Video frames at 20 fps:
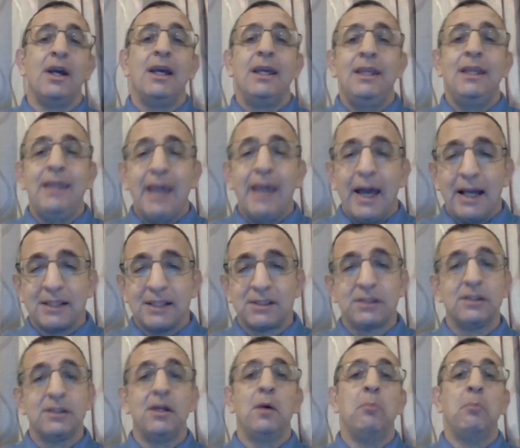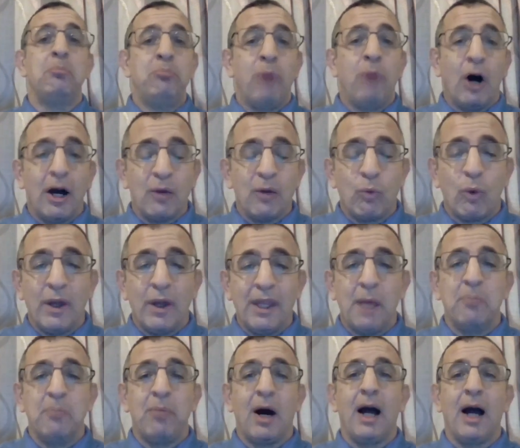Yes, but when
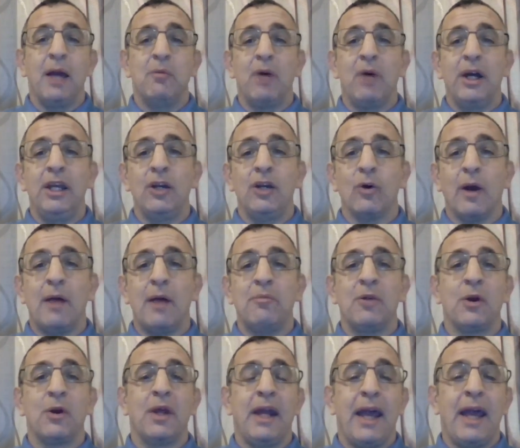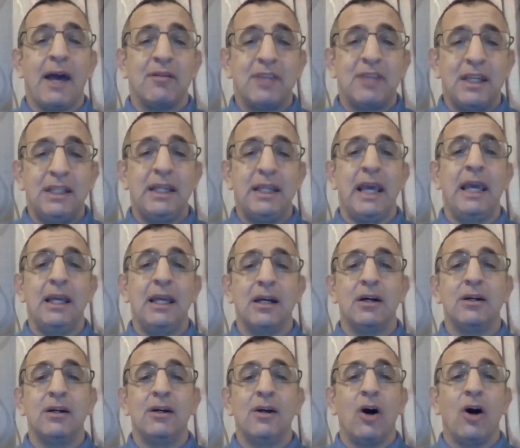they buy MoneyGram, they're going to have the
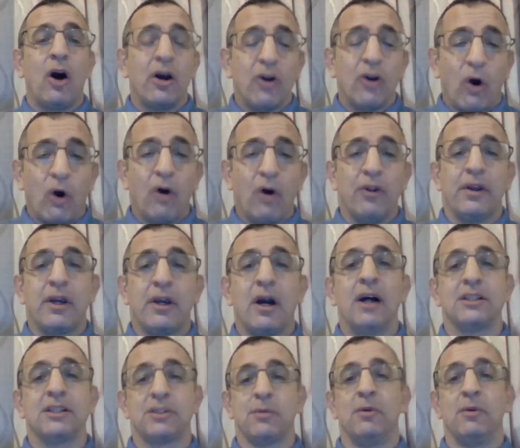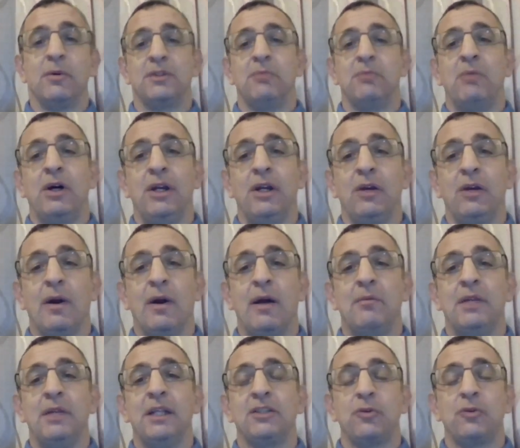data on all the customers of
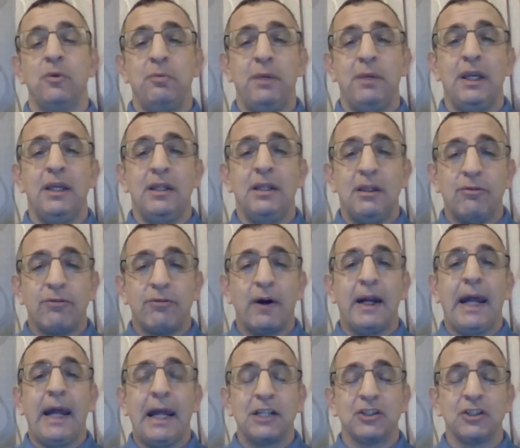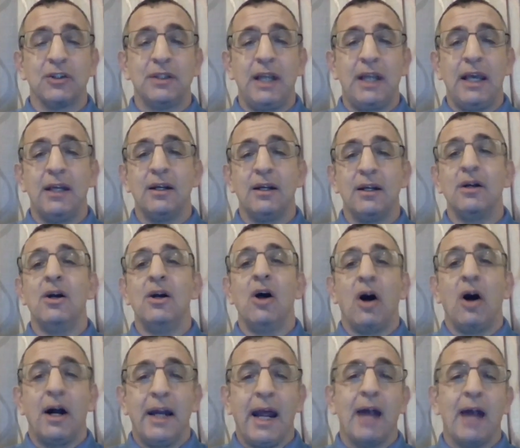MoneyGram. And this would be the financial data
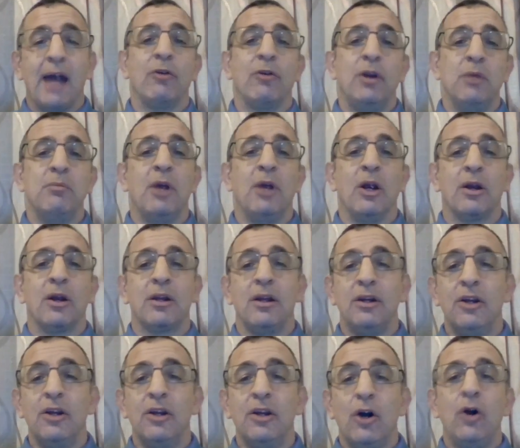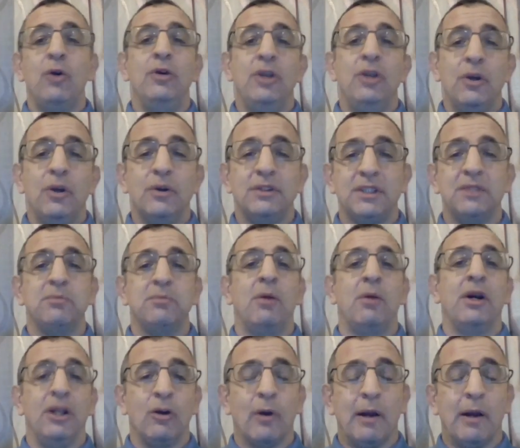on every American who uses
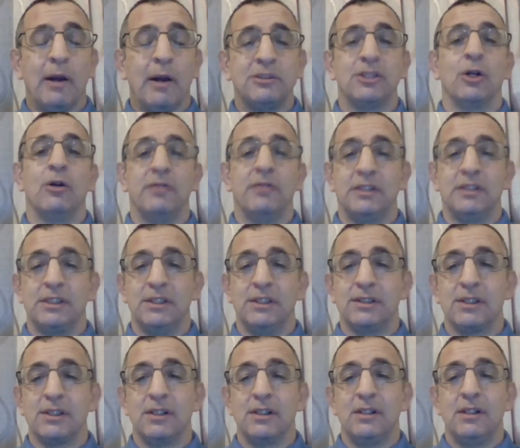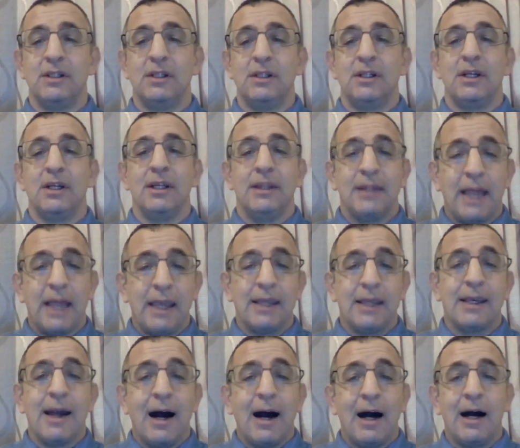MoneyGram services.
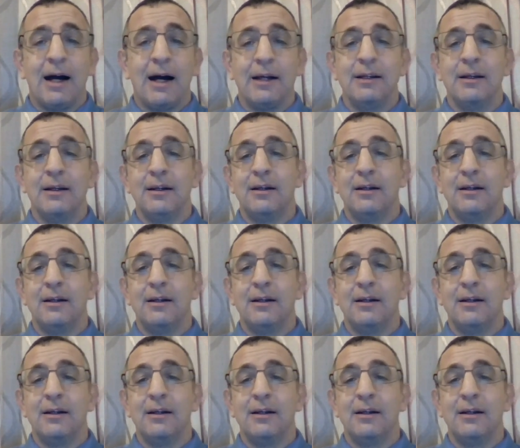thank God